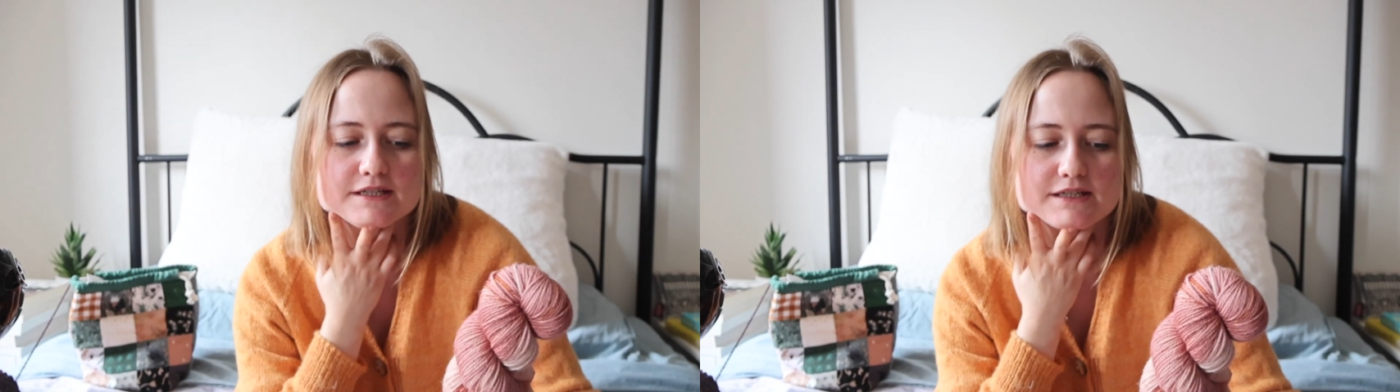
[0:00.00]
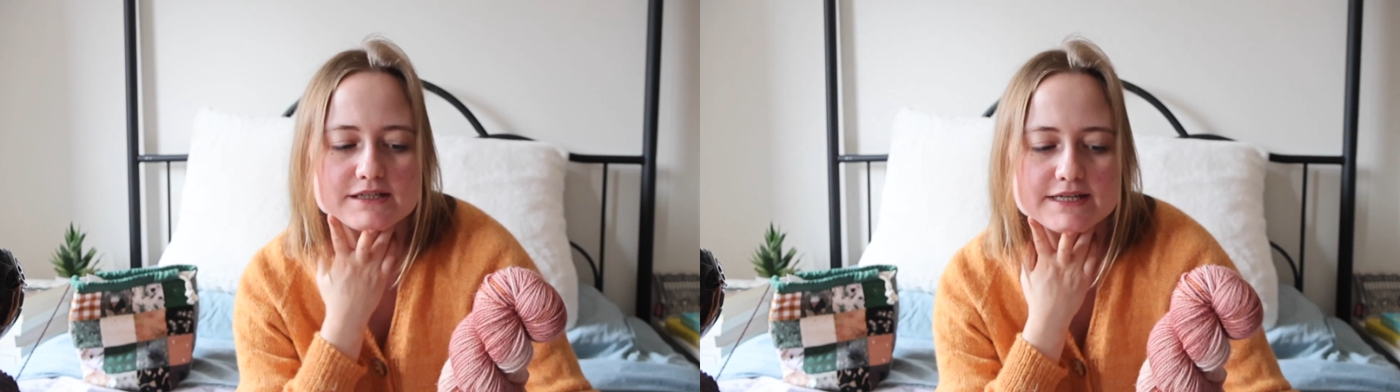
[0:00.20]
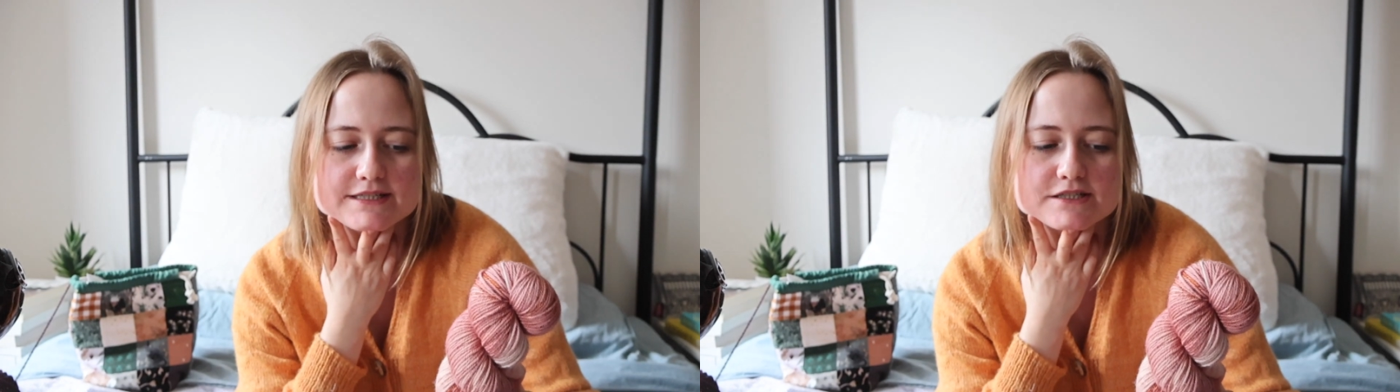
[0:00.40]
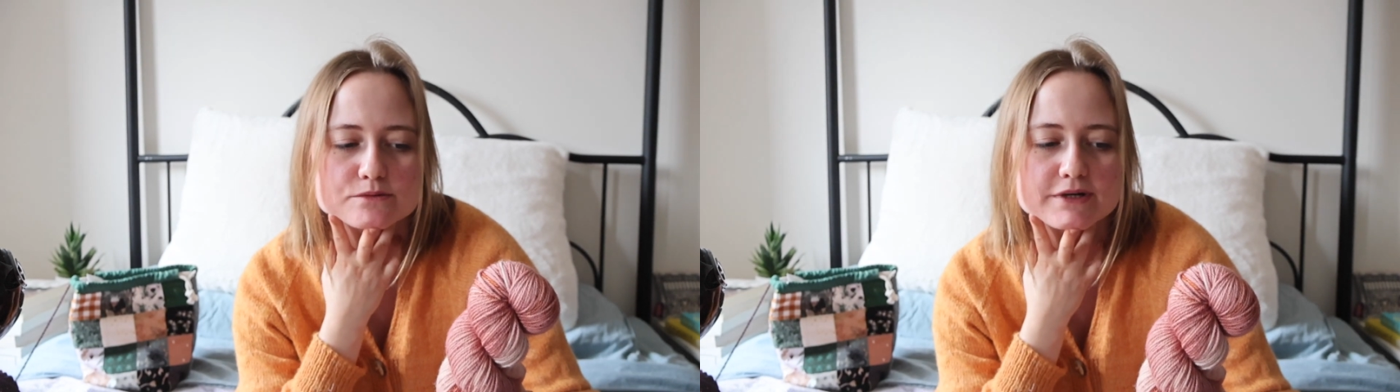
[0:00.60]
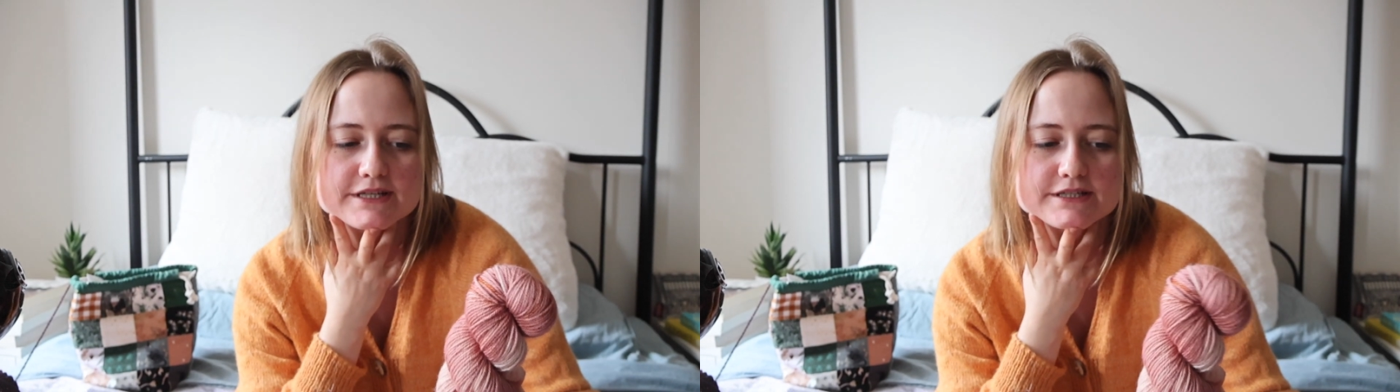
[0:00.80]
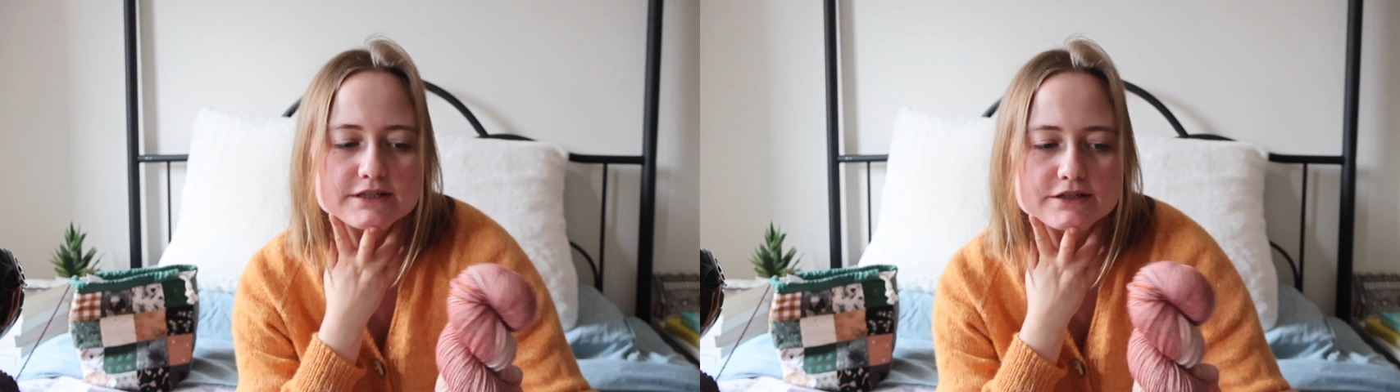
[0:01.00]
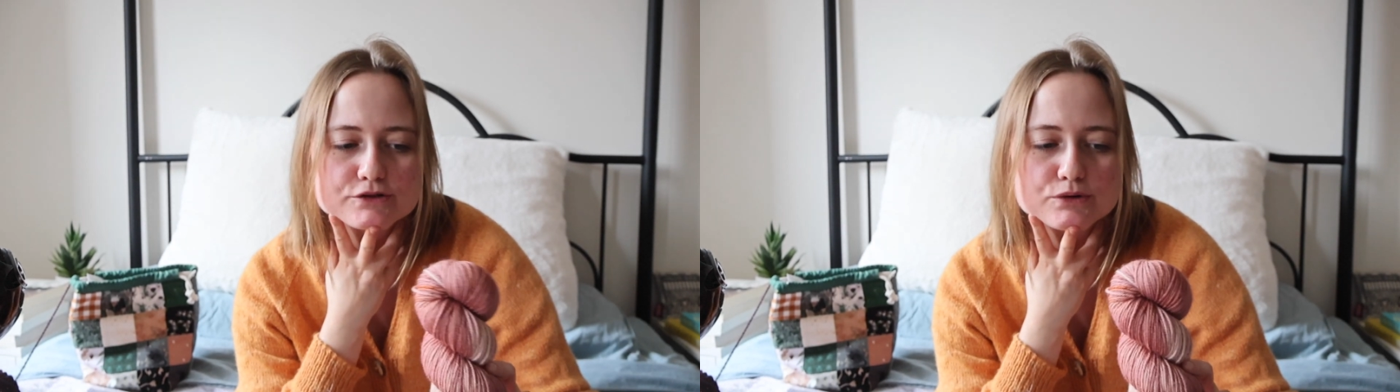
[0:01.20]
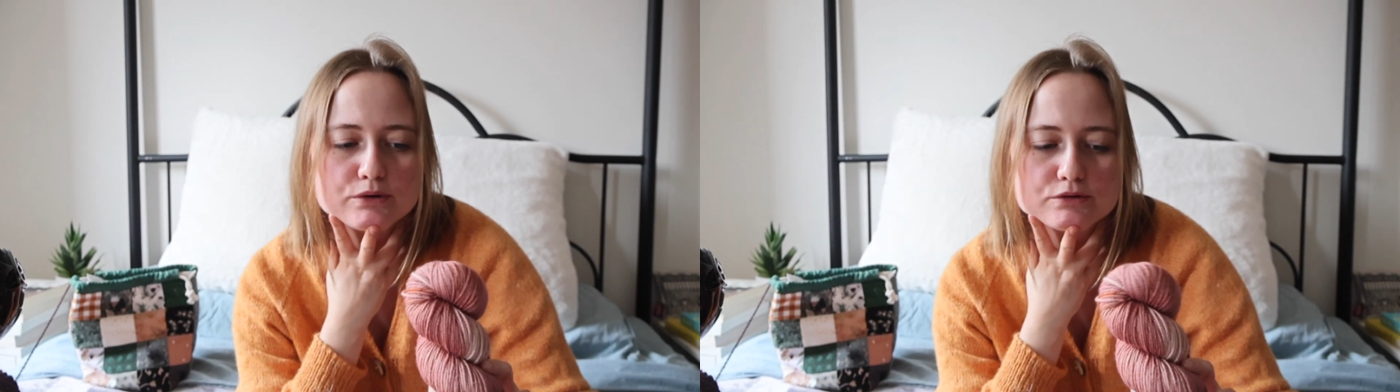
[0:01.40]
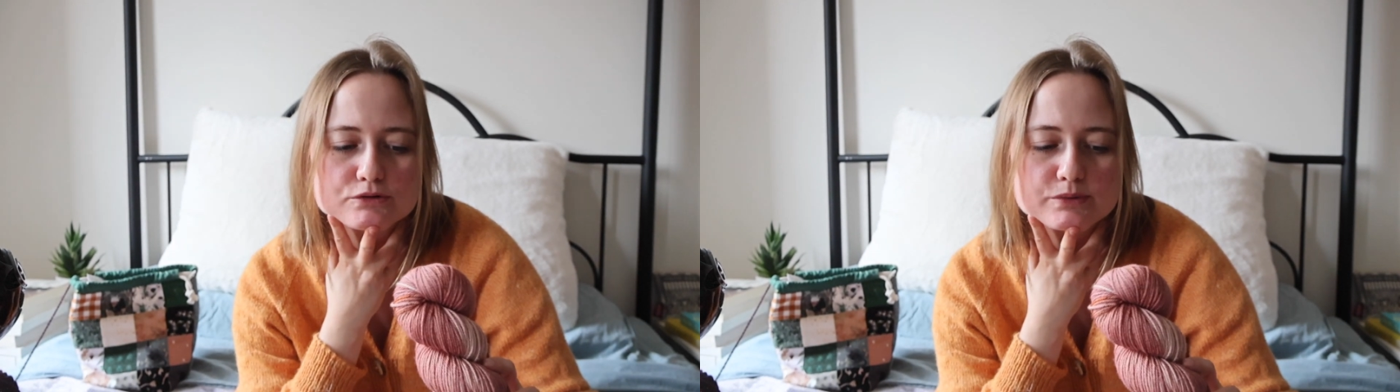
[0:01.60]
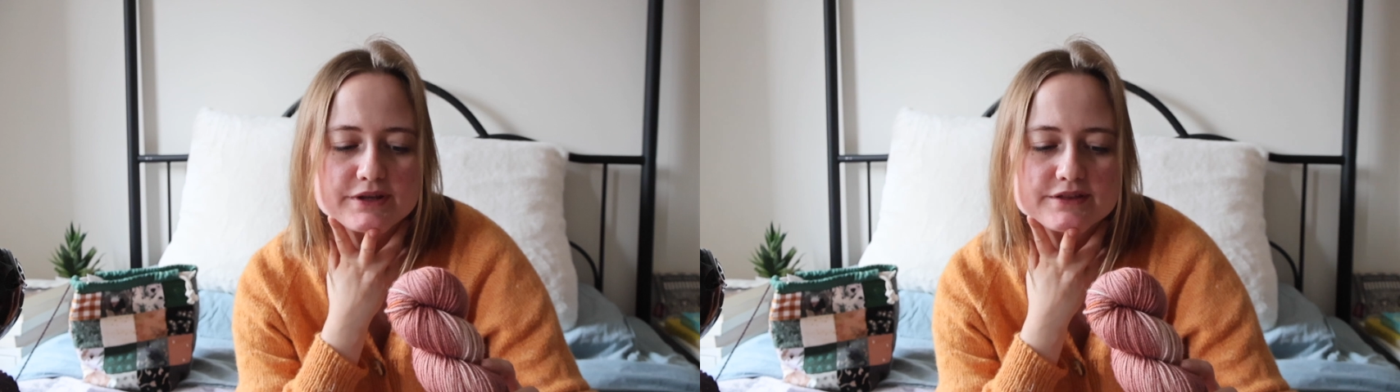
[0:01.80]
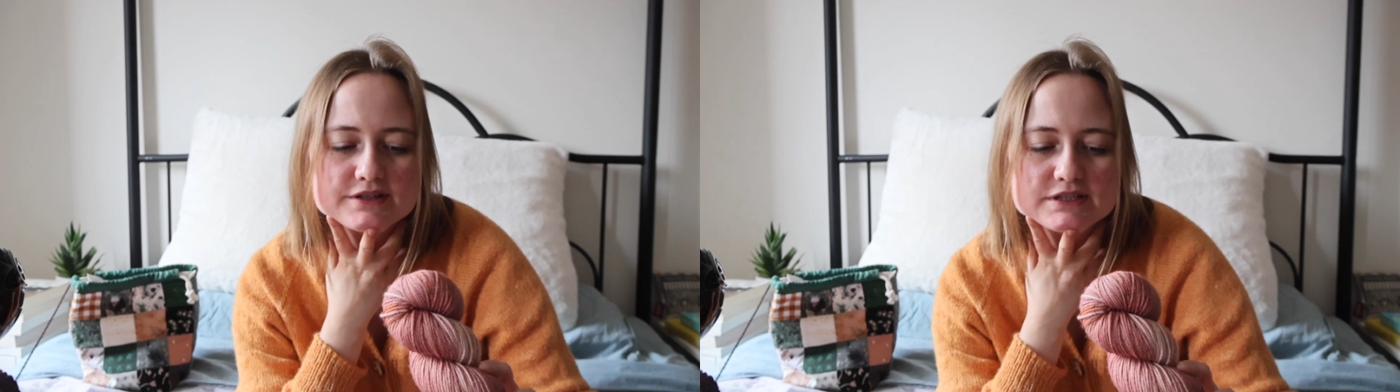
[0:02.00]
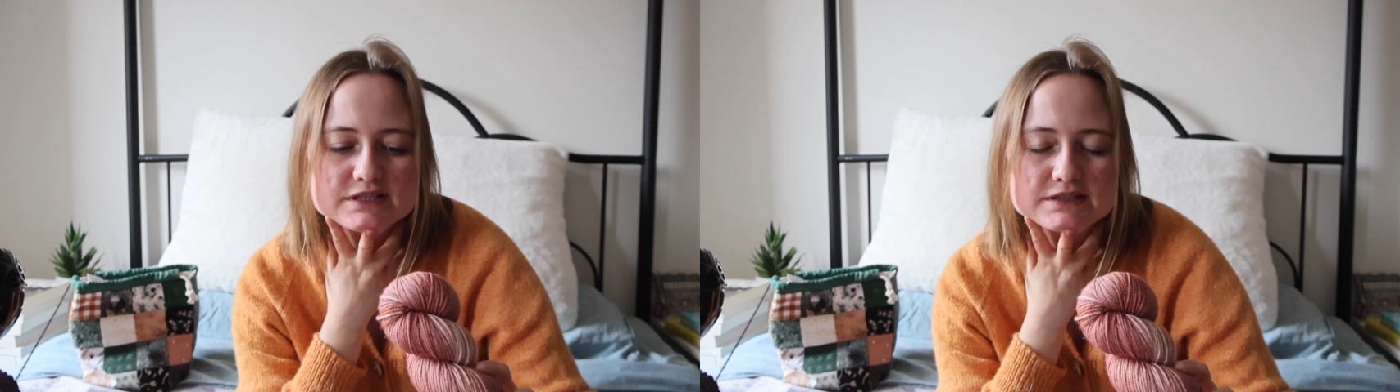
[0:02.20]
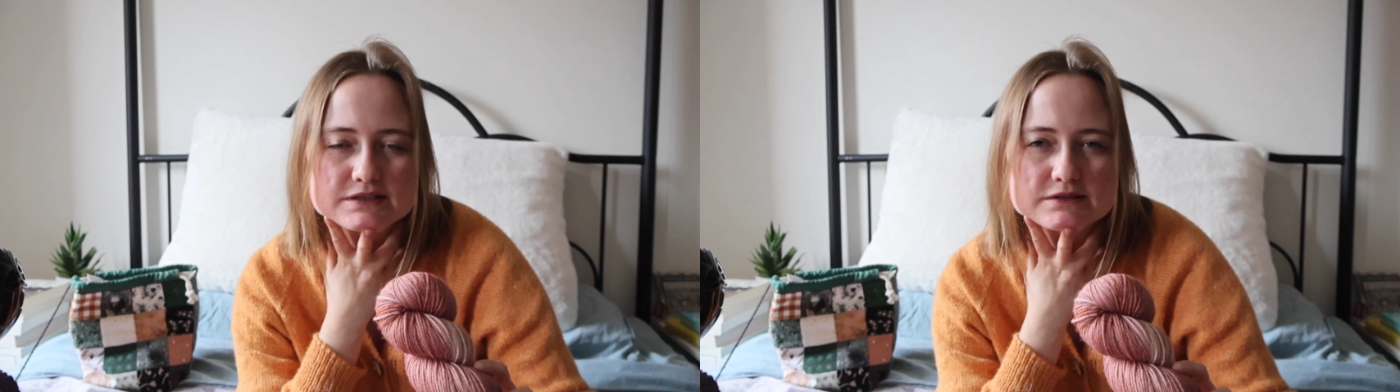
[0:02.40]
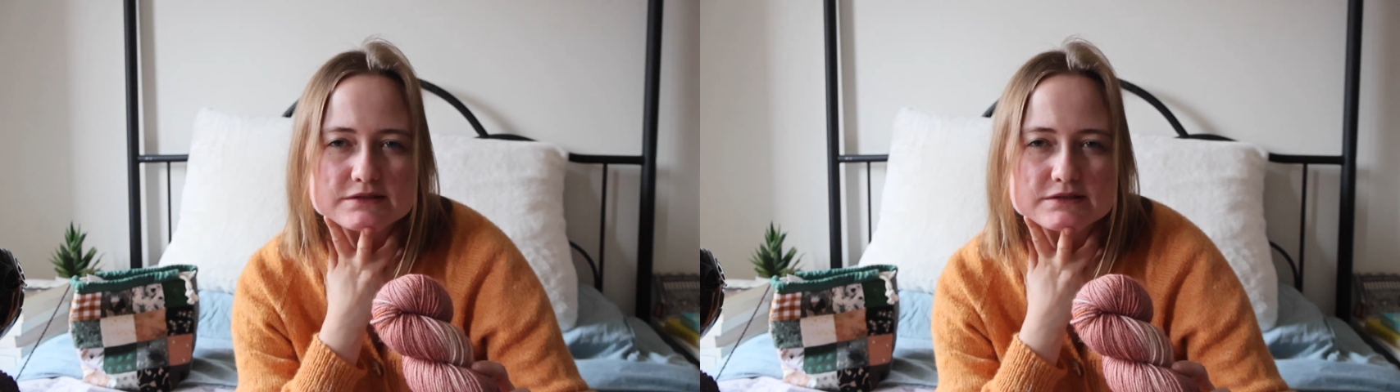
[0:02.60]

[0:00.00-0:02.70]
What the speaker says: lace weight yarn to hold with this.